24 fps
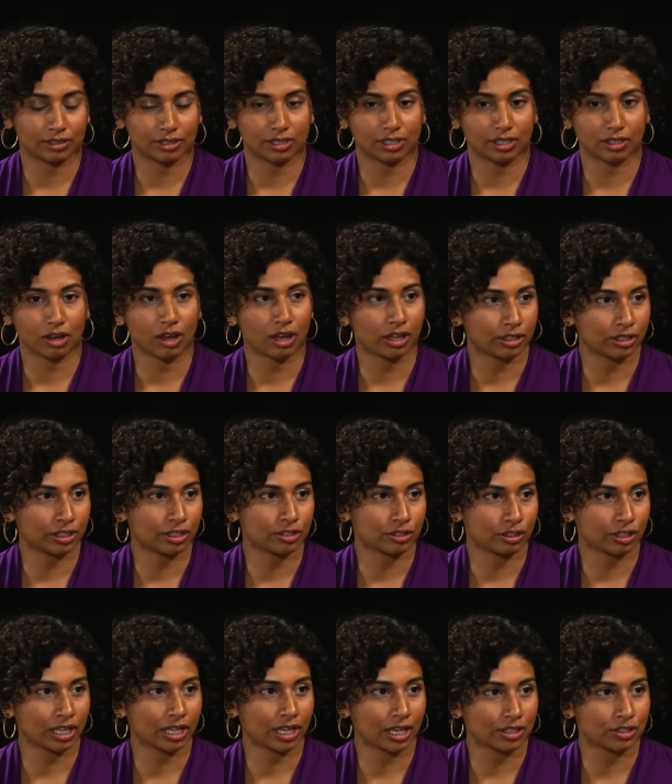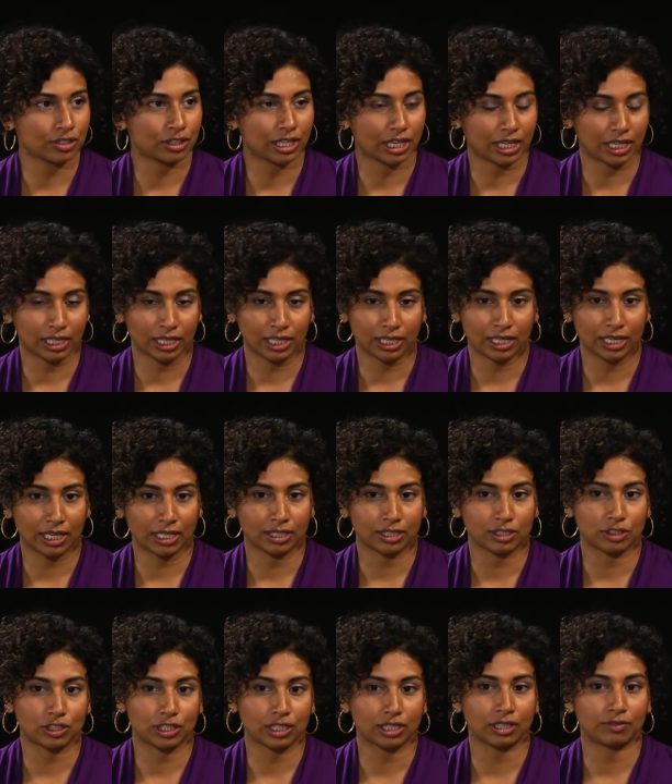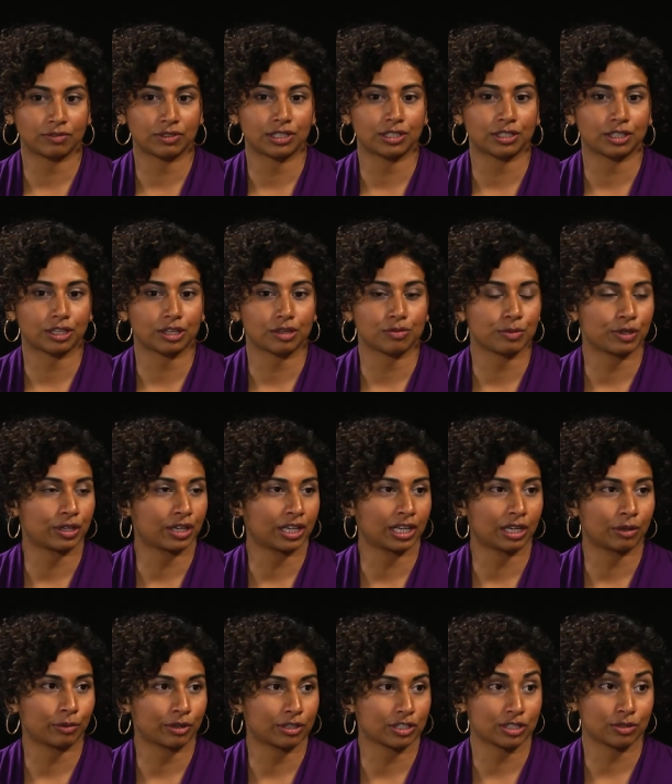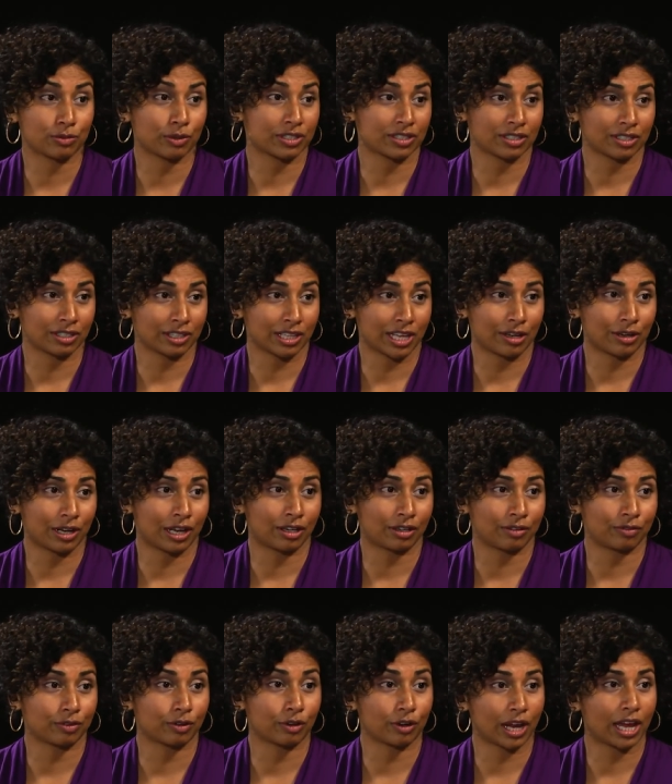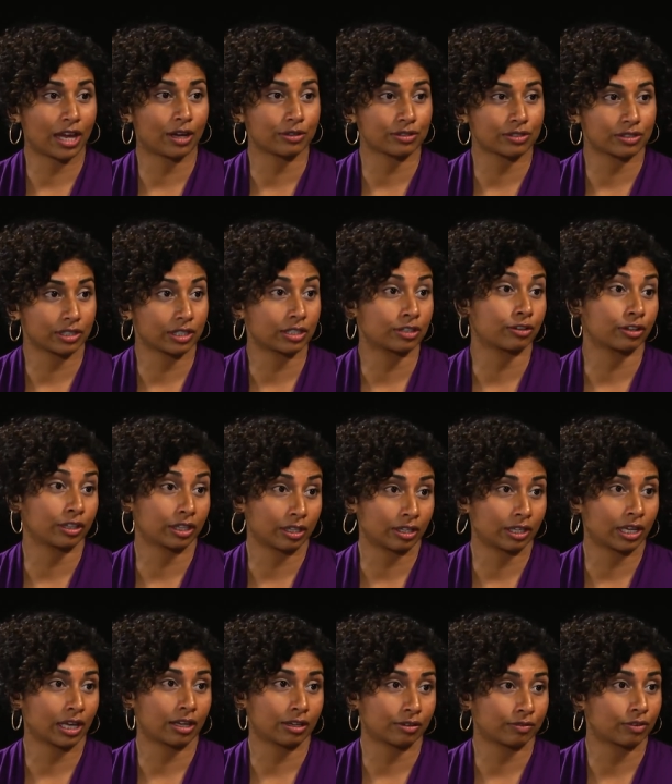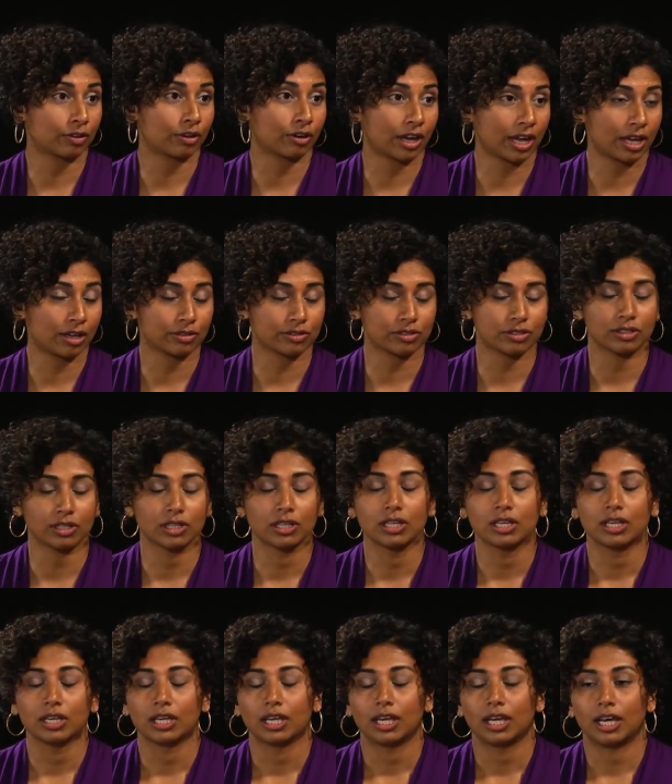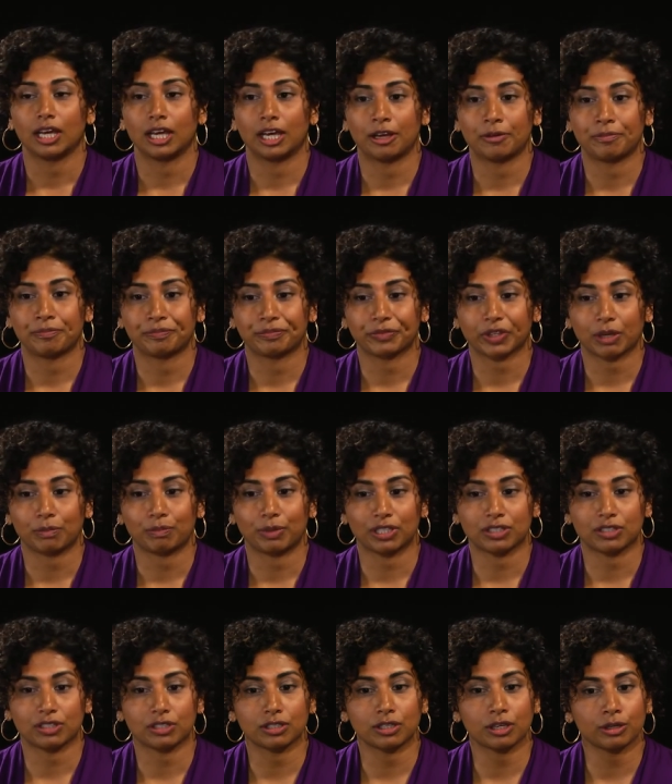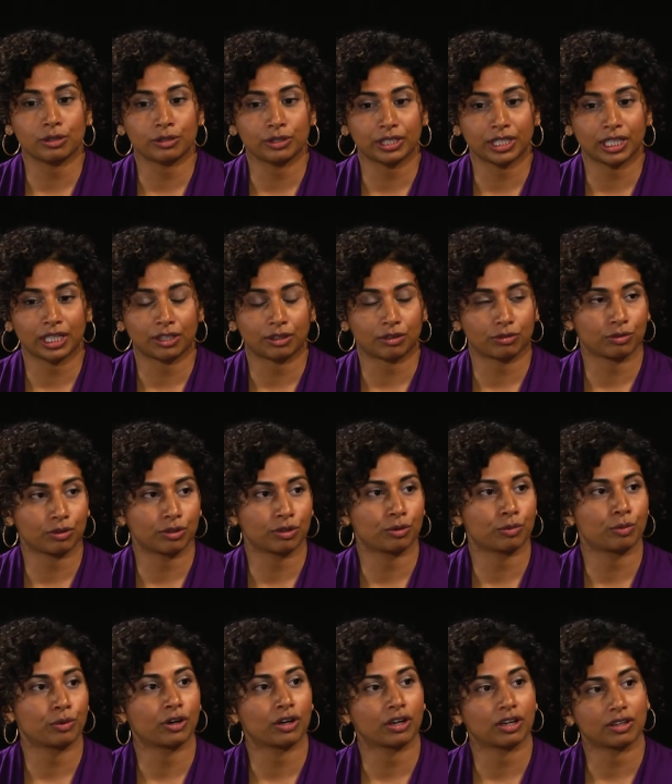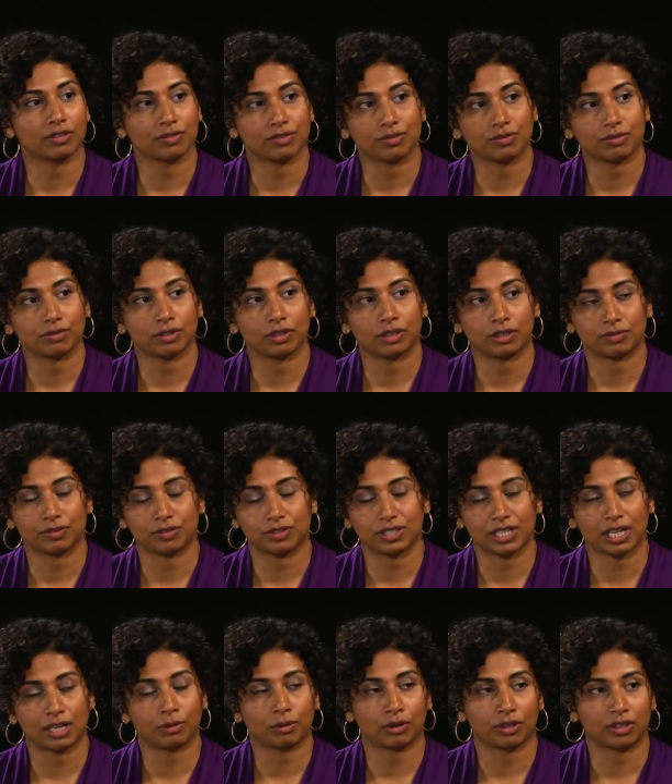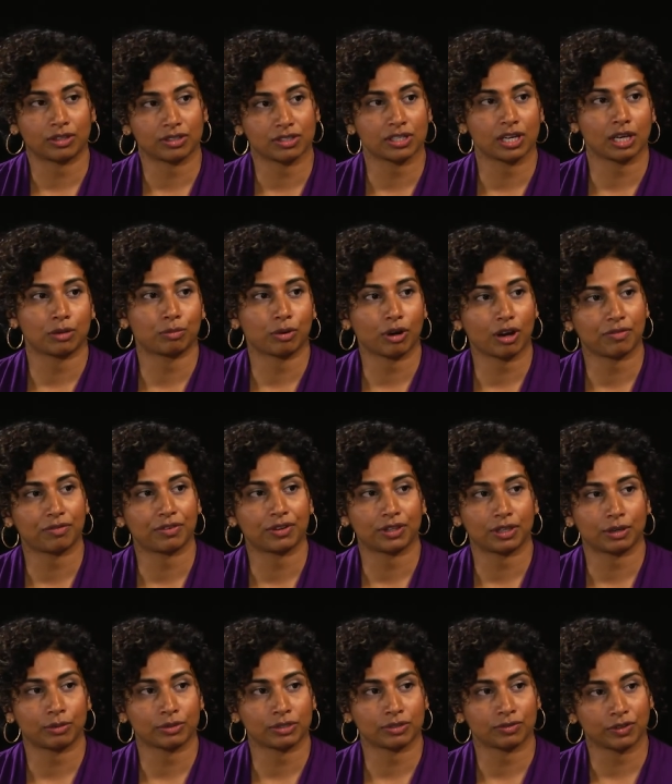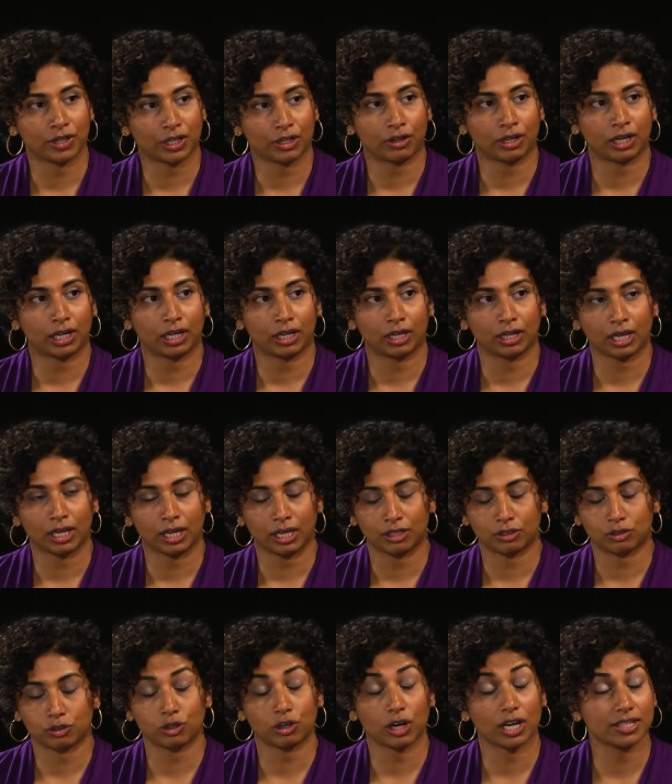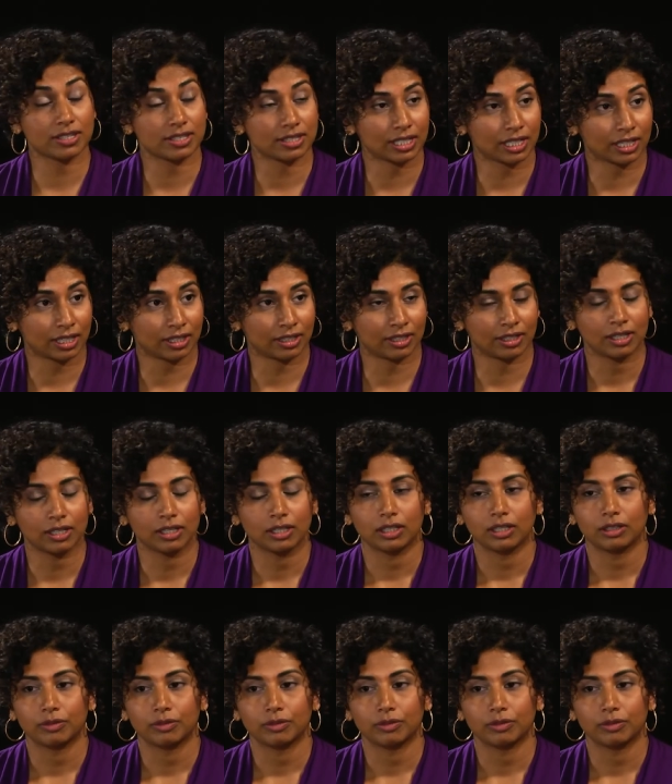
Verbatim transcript: to college or get educated, and she lived in a community where she wasn't allowed out of her house, literally out of her house. But slowly, through the work of Sewa, this nonprofit that was very trusted,